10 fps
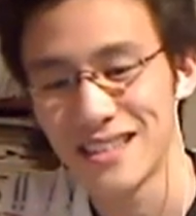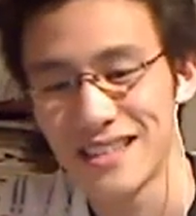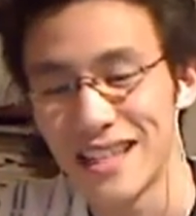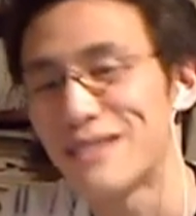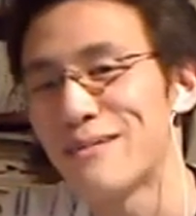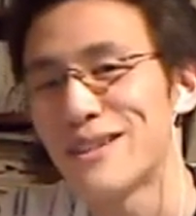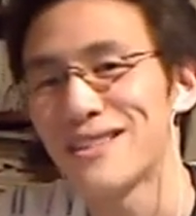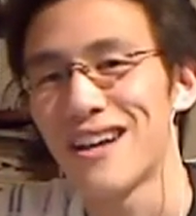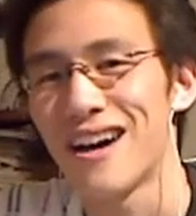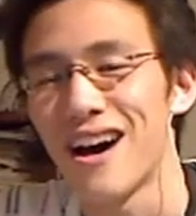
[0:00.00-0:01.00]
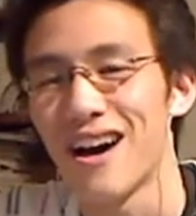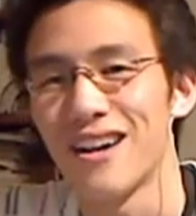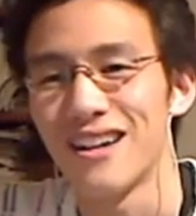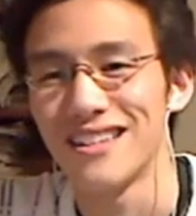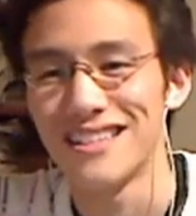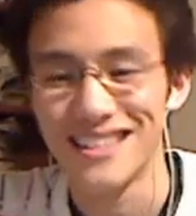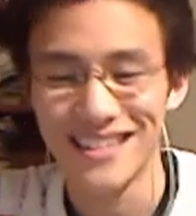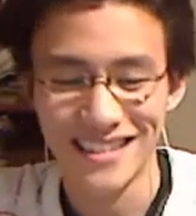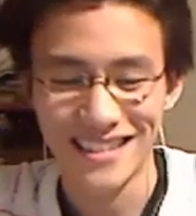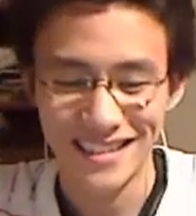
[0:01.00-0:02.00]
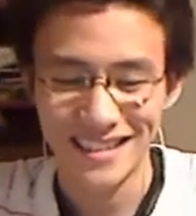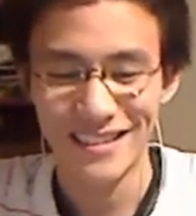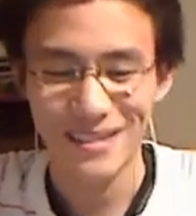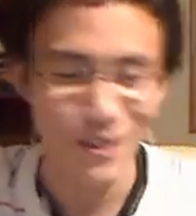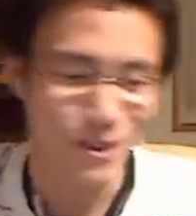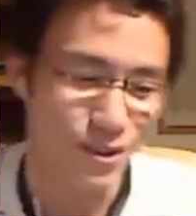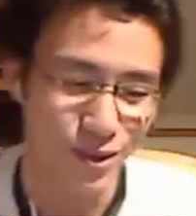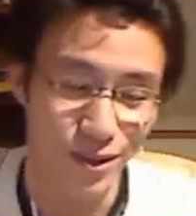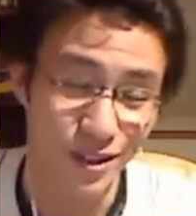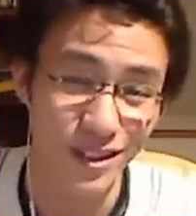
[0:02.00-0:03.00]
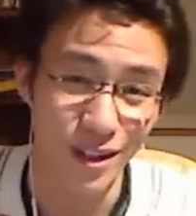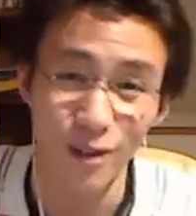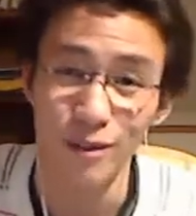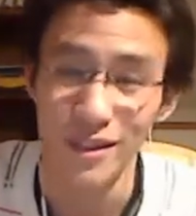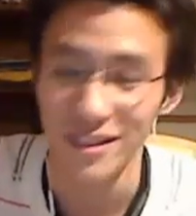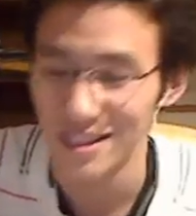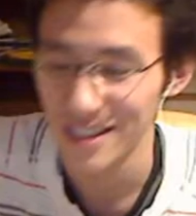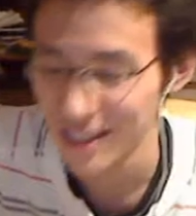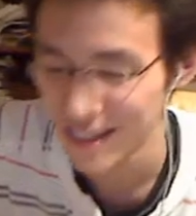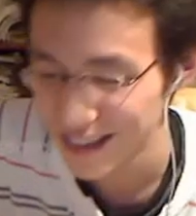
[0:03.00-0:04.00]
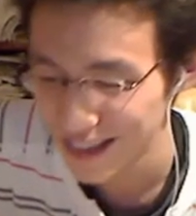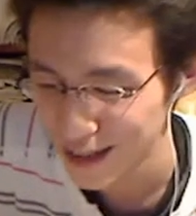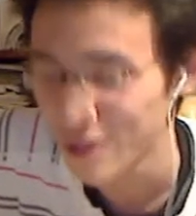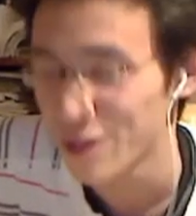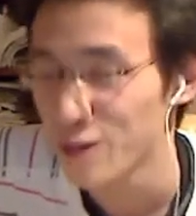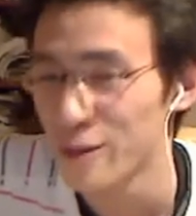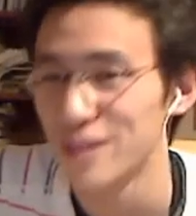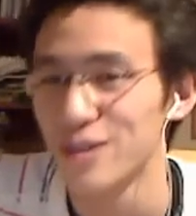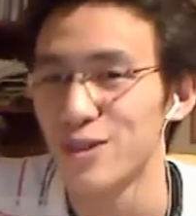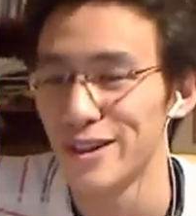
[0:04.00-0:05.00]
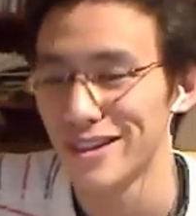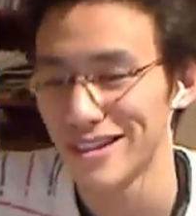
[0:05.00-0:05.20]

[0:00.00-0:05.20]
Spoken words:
desmas are not so good always. Not always good.